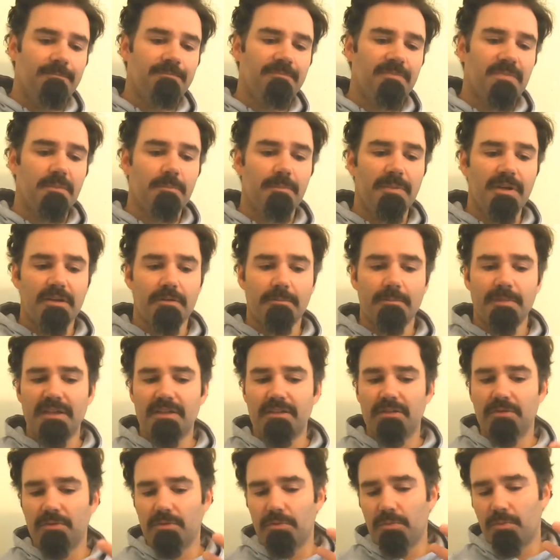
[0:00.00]
Bear in mind
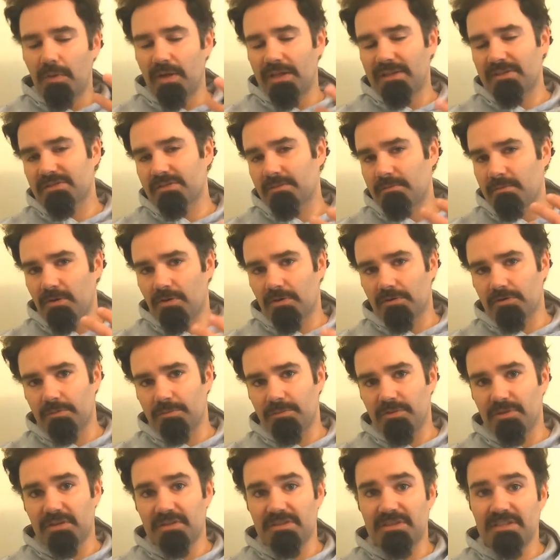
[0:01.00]
though, with some autoimmune
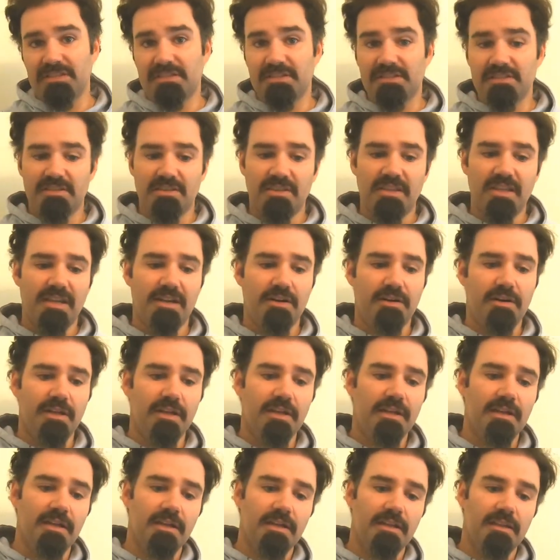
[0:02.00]
diseases, dairy
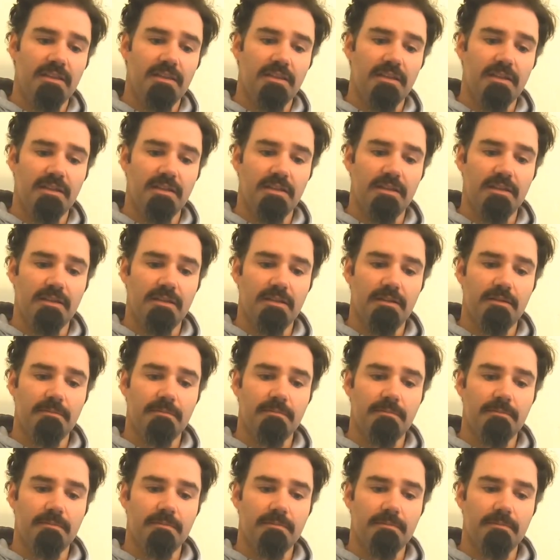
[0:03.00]
and
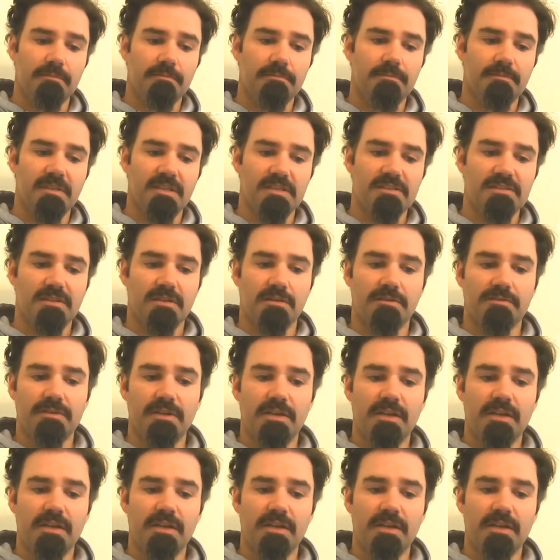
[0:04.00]
the stuff